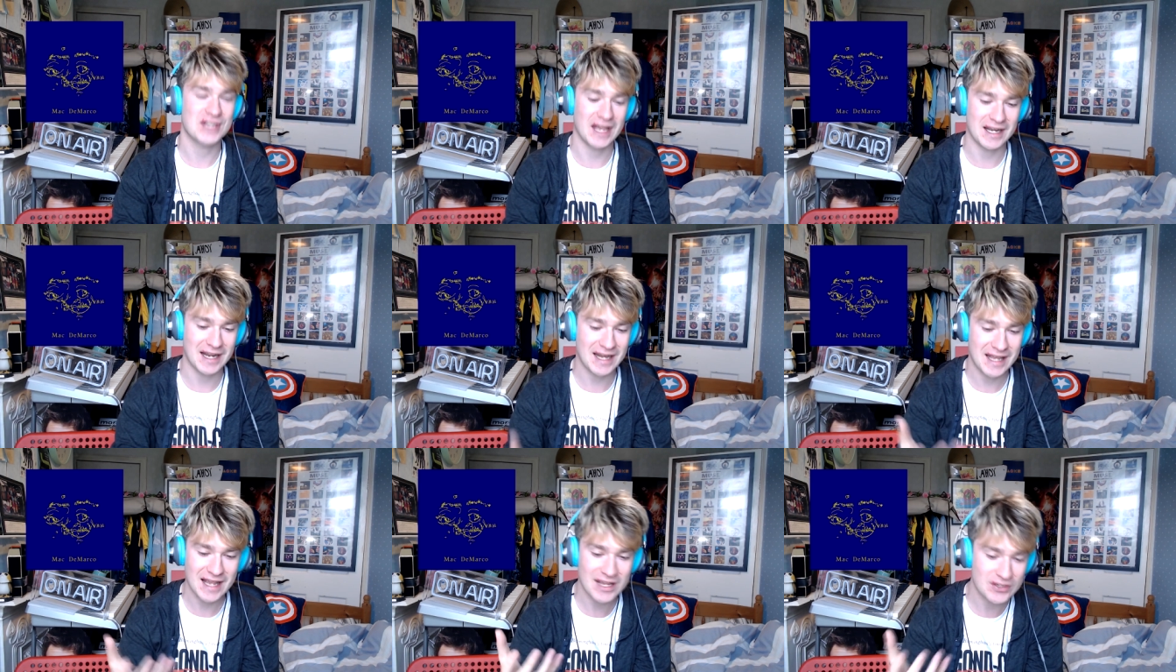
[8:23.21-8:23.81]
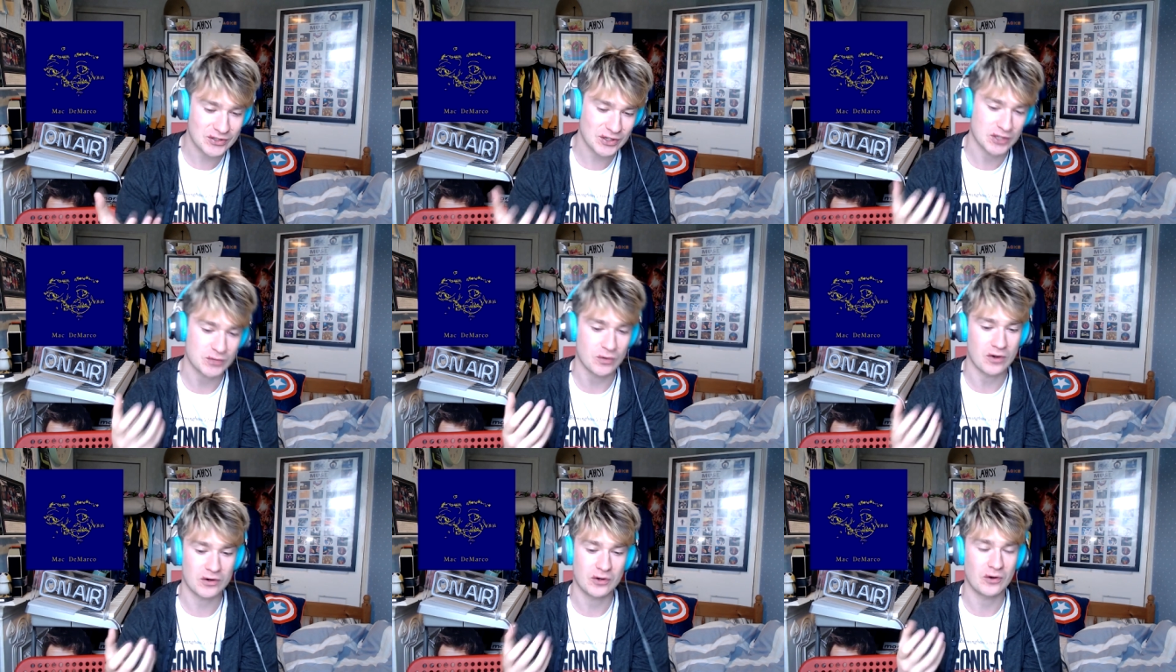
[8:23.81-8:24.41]
And it is just
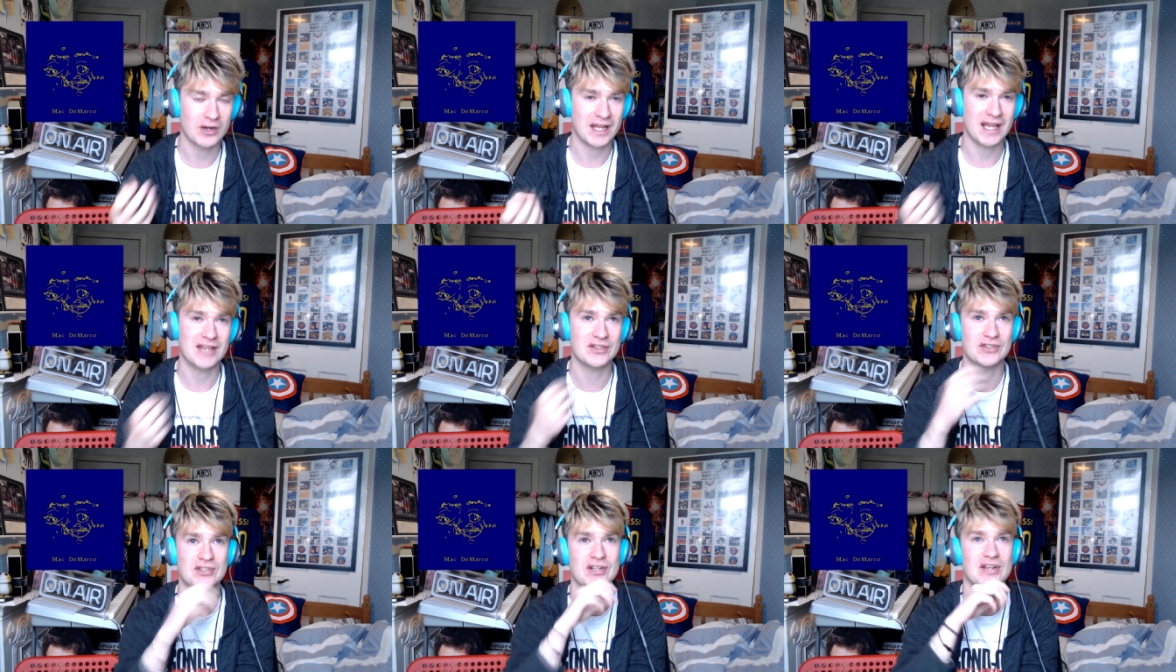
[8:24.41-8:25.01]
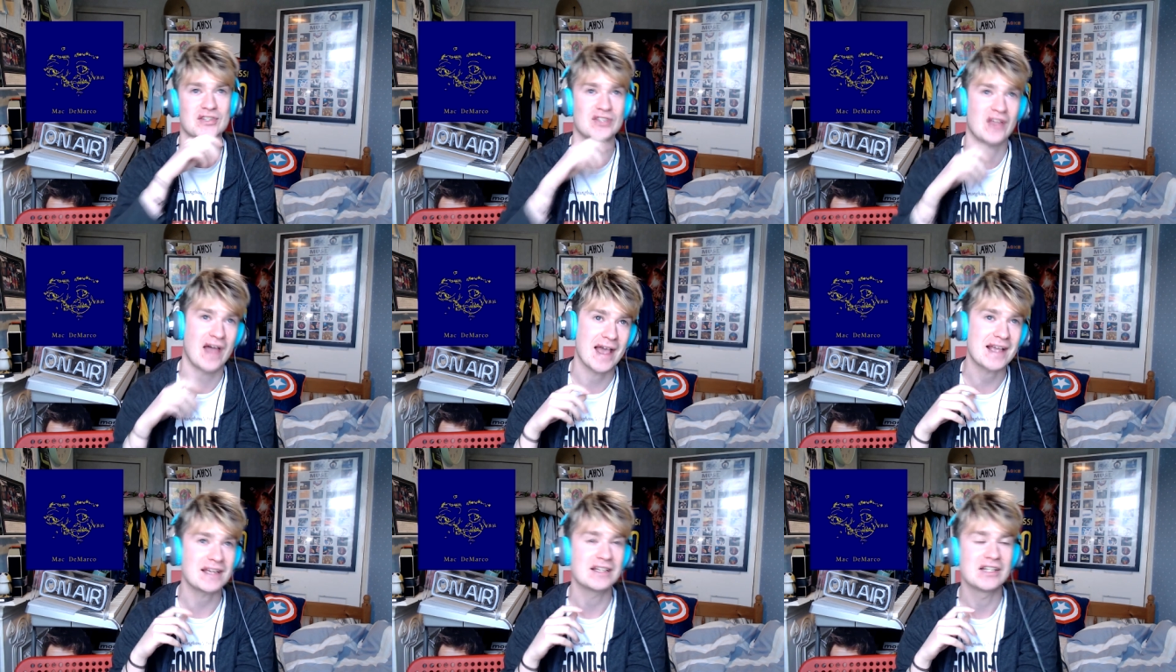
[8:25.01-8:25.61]
one chord. It is just
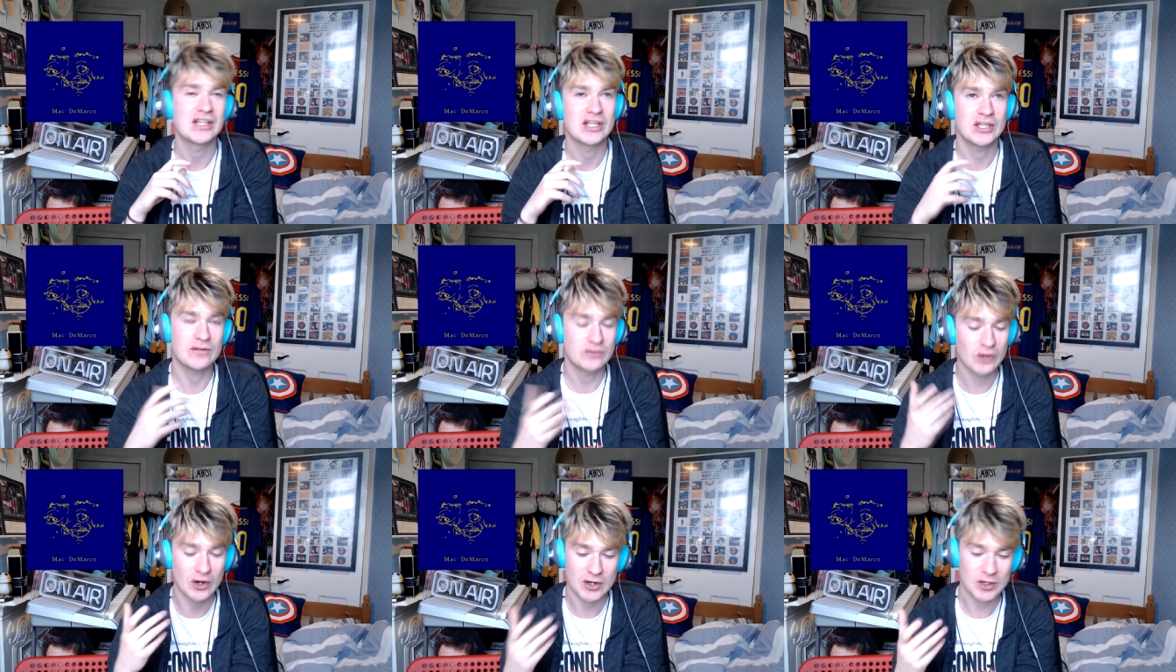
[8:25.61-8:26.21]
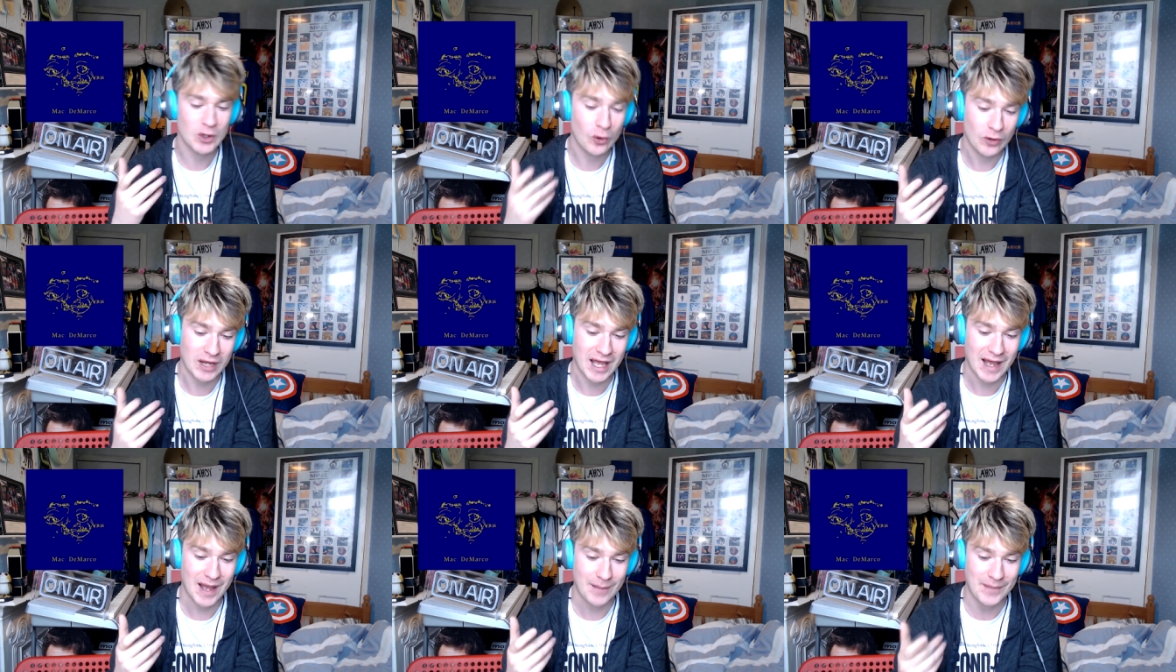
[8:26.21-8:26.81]
like, you've got to call
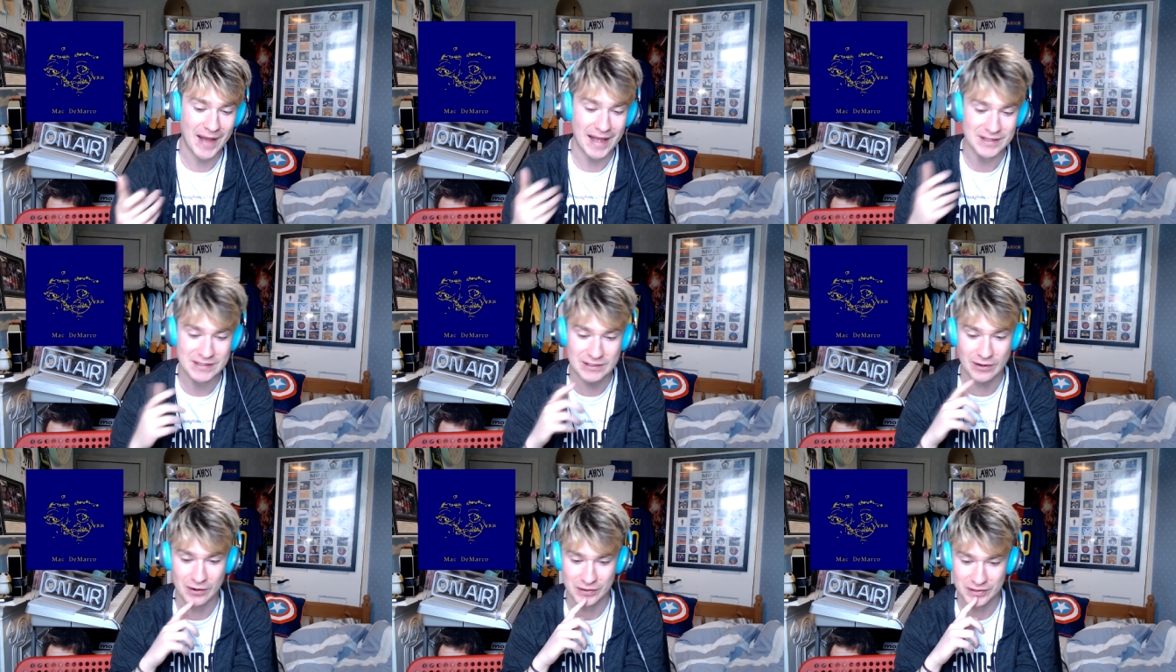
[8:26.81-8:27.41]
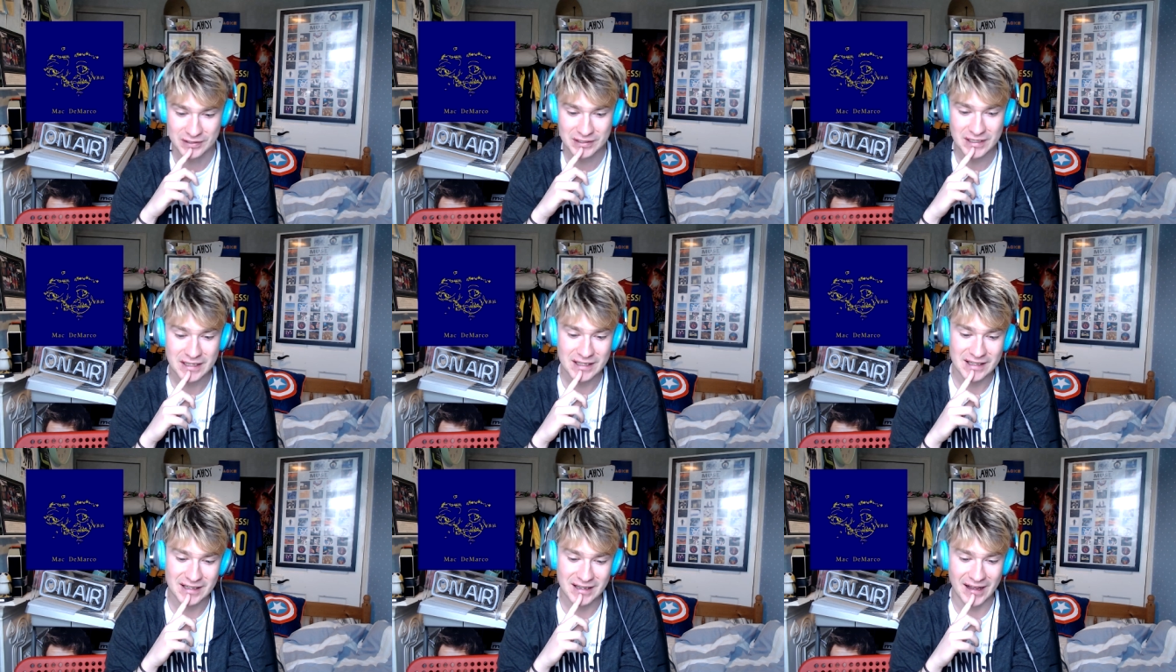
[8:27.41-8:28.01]
it a bad song.
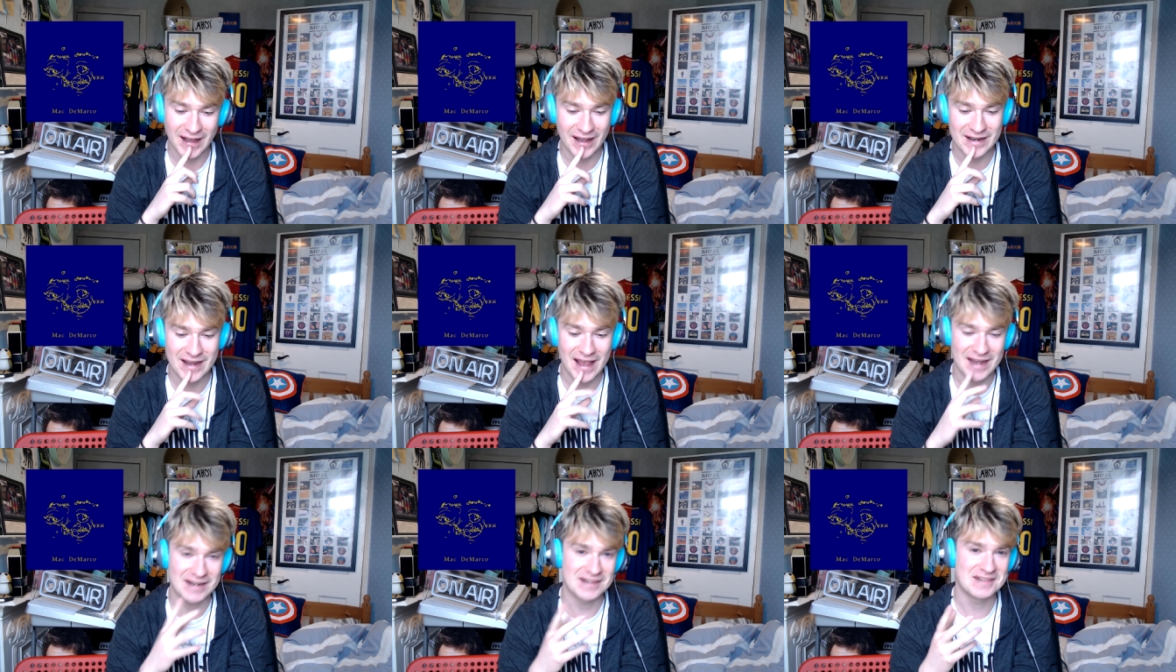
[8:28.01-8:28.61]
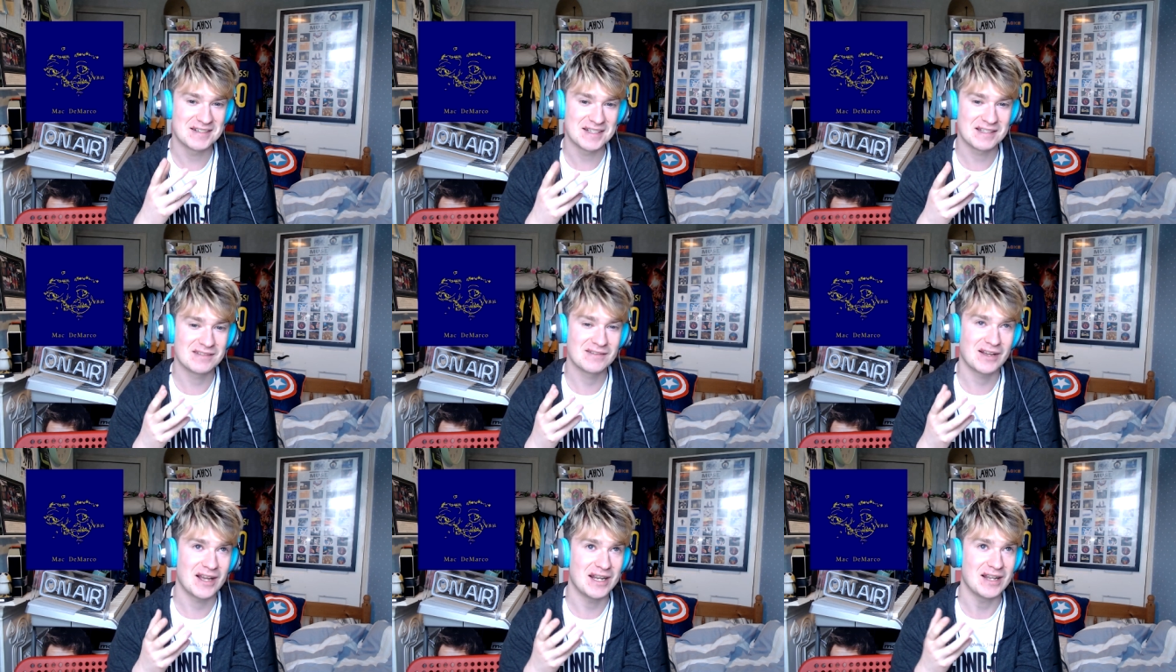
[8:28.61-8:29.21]
And then
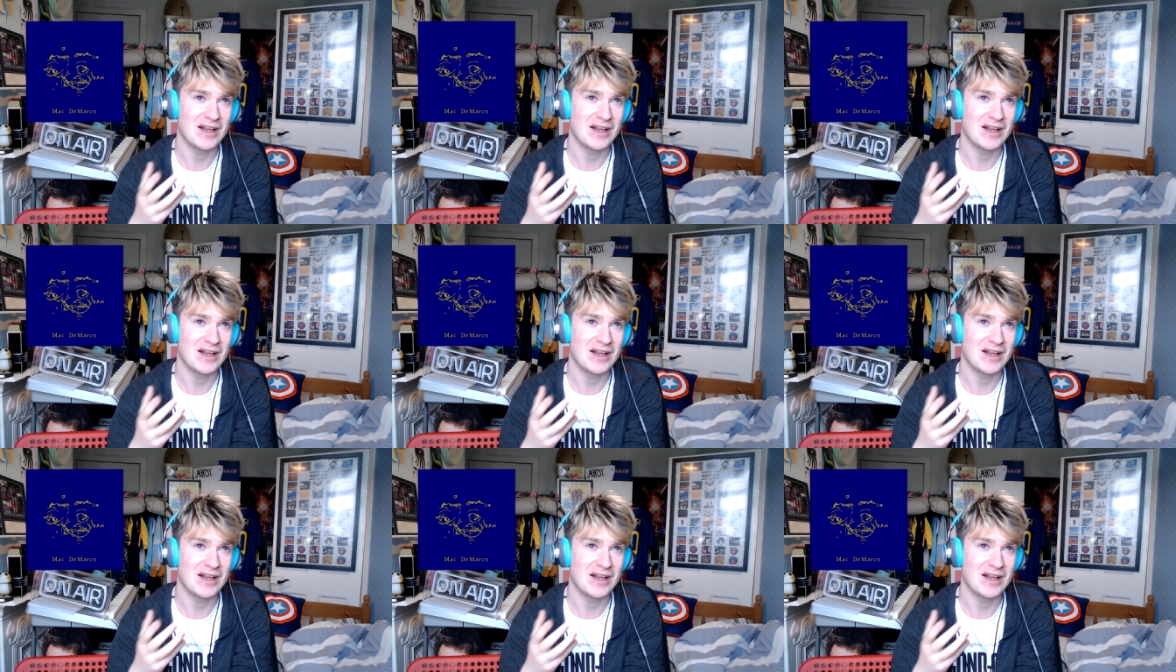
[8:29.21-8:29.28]
it